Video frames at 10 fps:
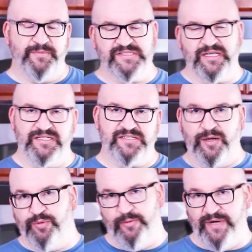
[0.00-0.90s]
I'm just gonna
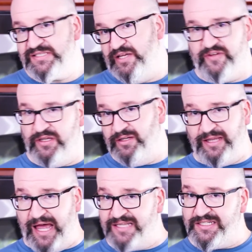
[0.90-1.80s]
start pouring myself a little
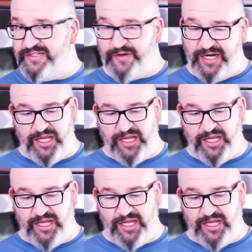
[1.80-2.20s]
glass of right